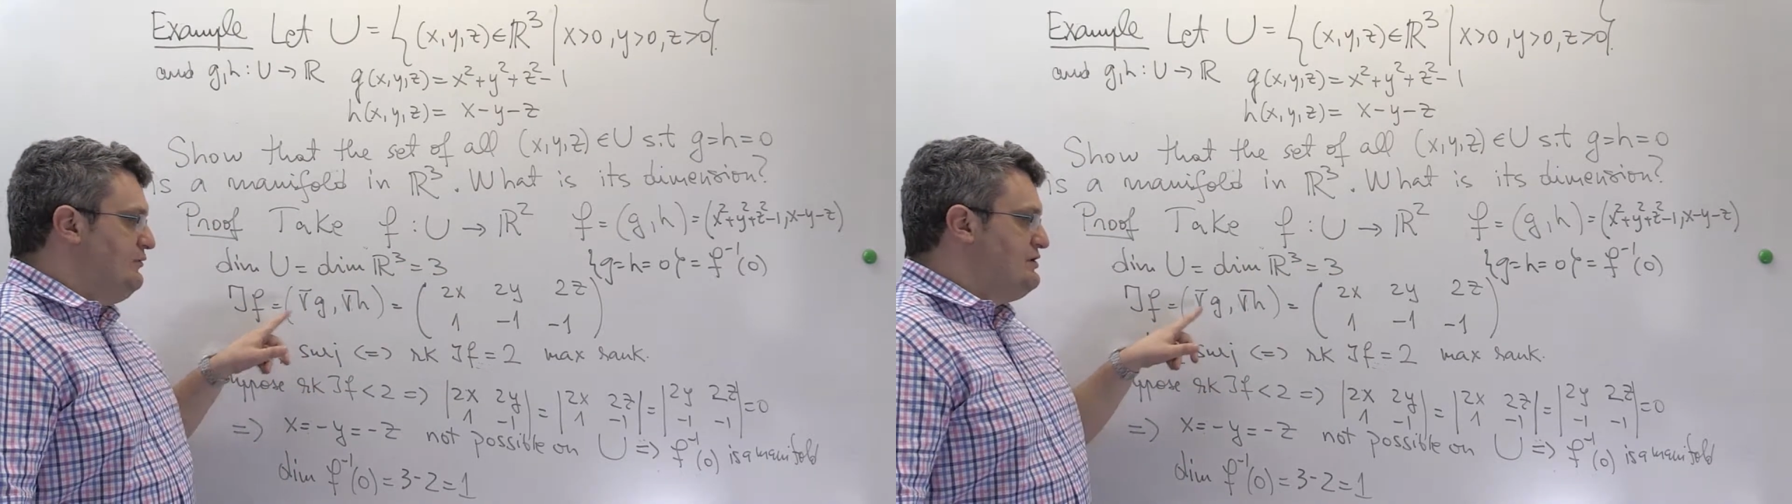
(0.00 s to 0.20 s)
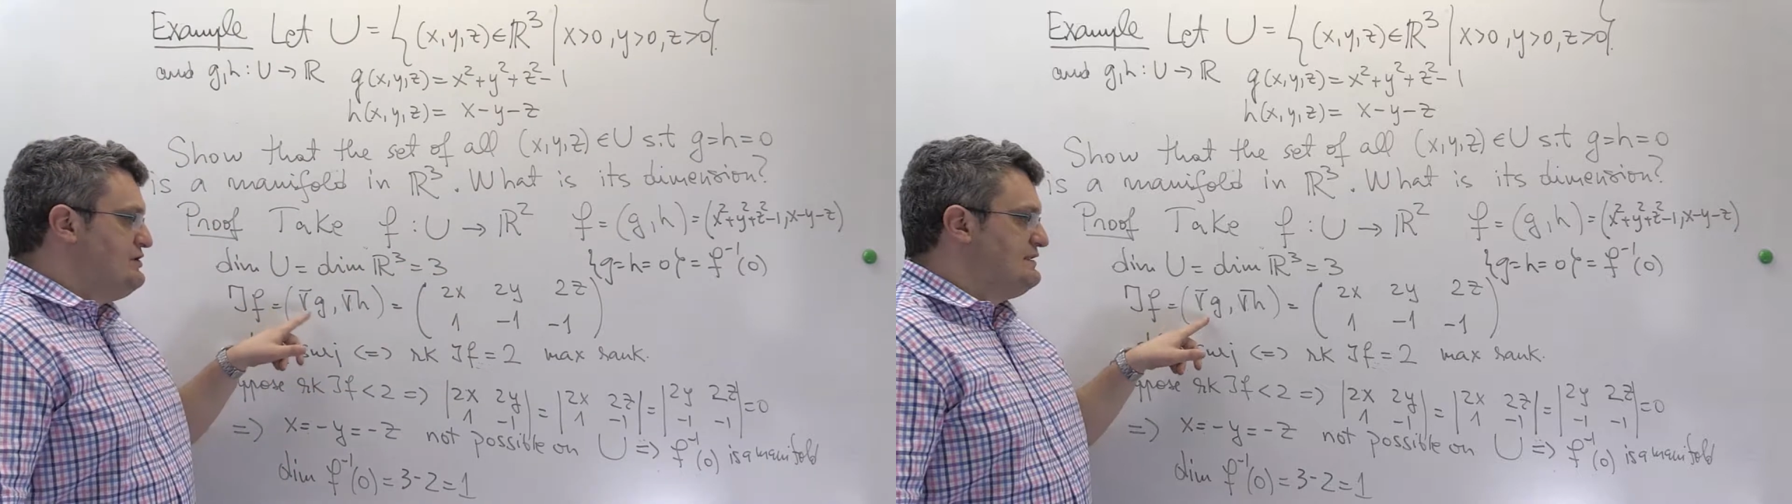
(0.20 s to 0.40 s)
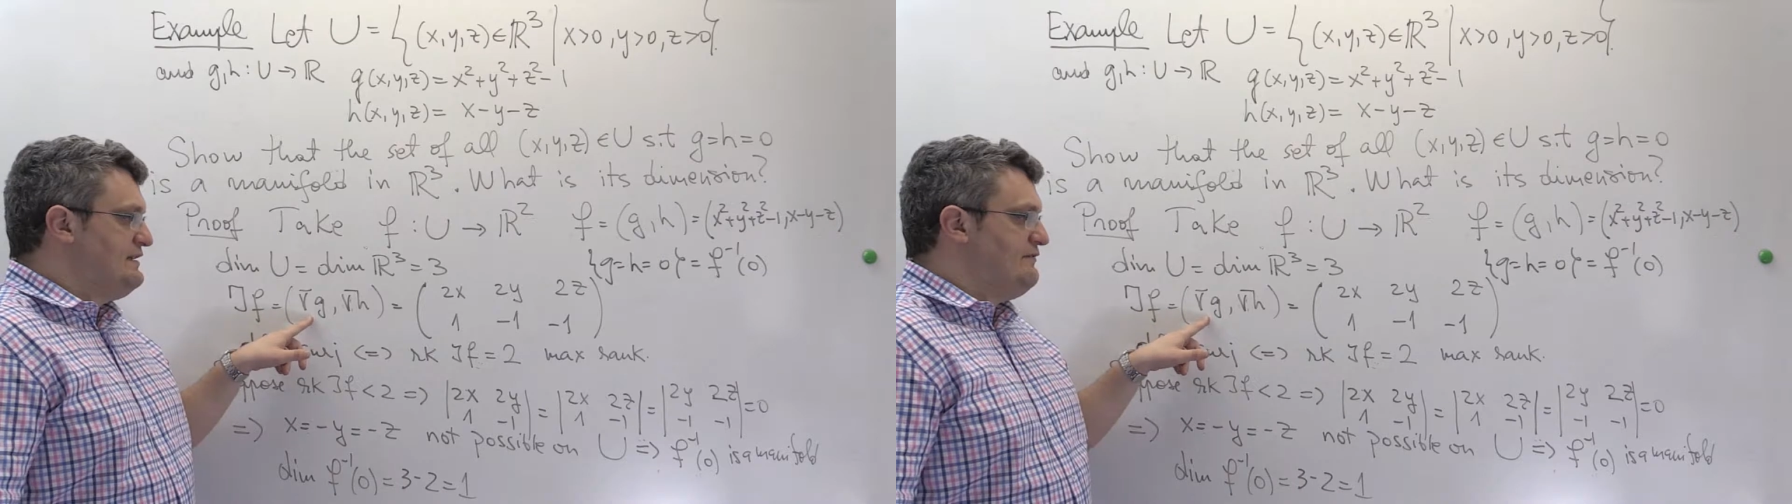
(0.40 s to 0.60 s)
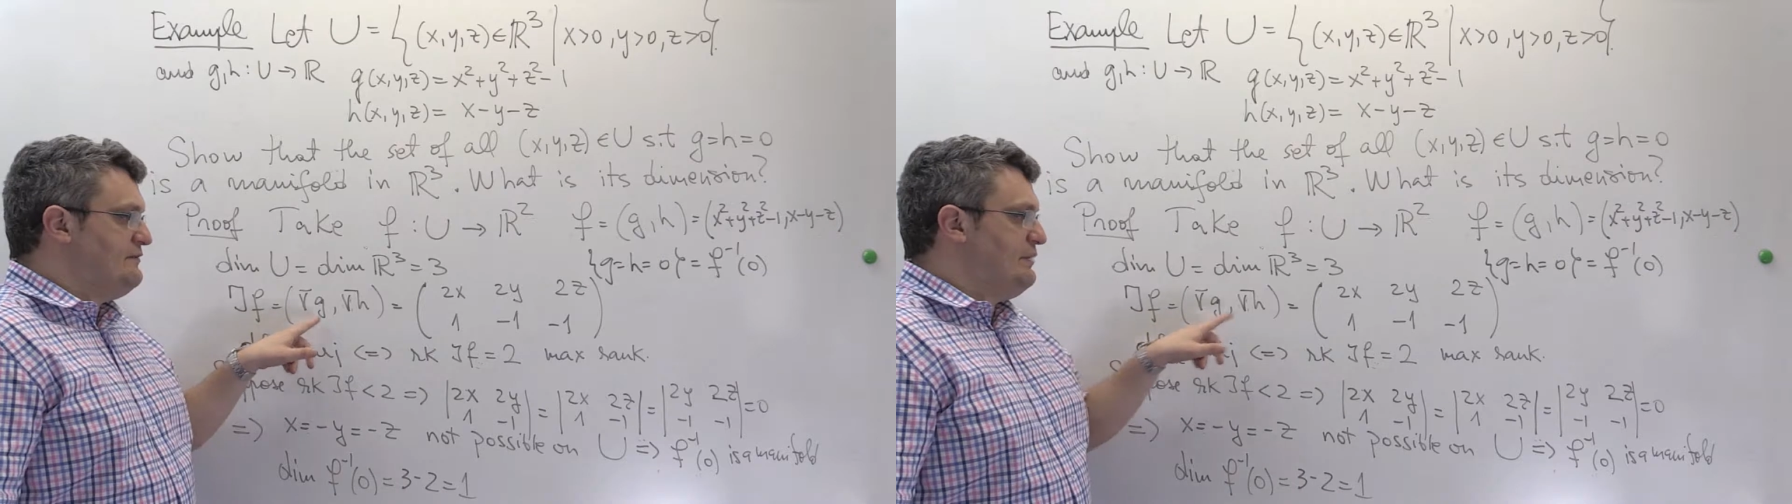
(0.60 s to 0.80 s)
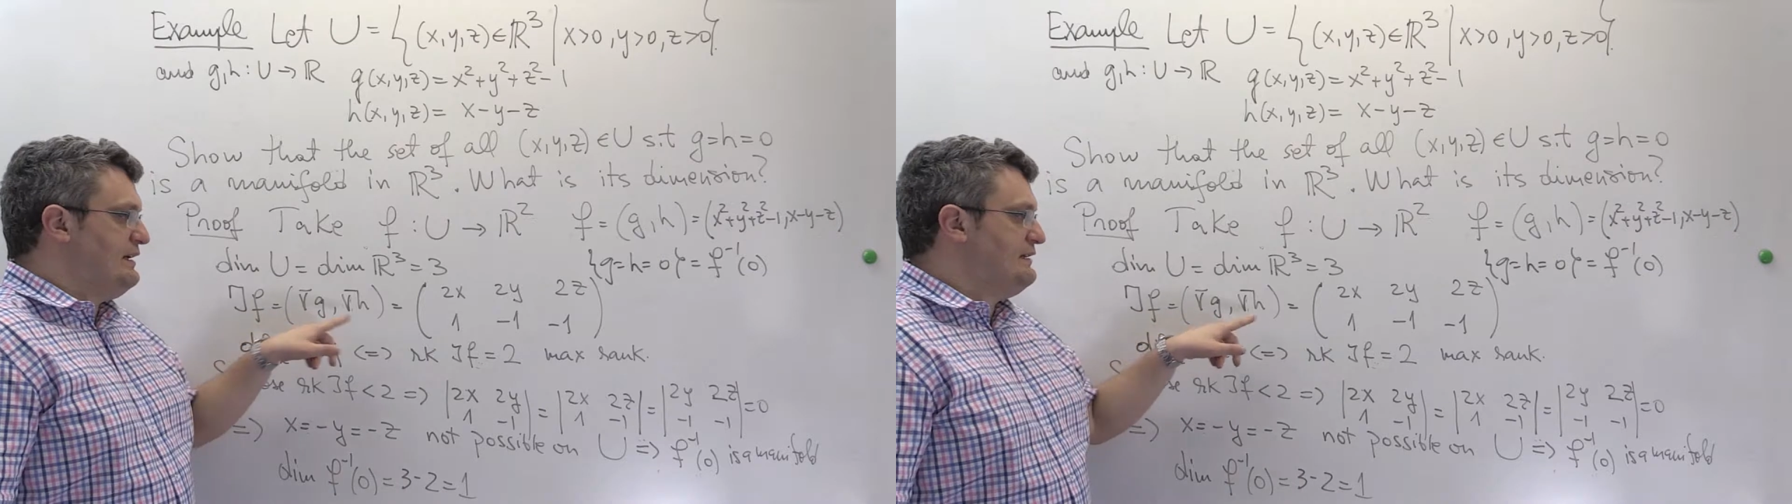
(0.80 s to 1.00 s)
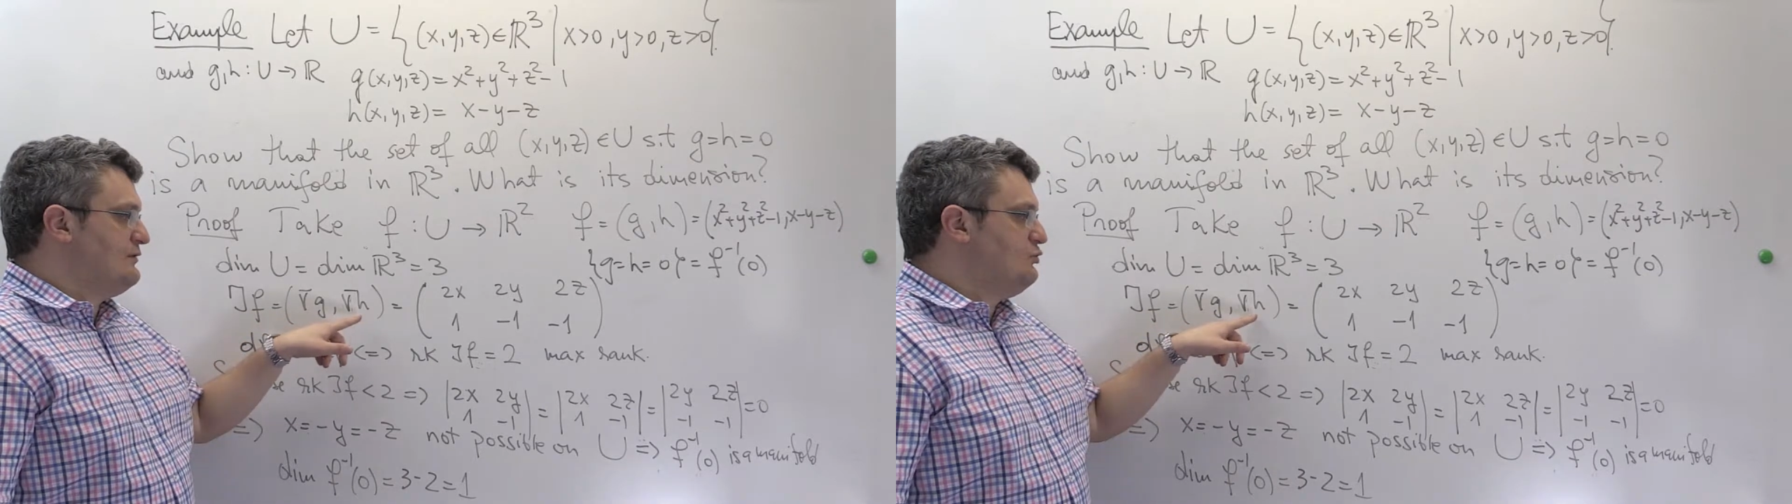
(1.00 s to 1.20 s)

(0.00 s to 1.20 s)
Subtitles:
which is given by the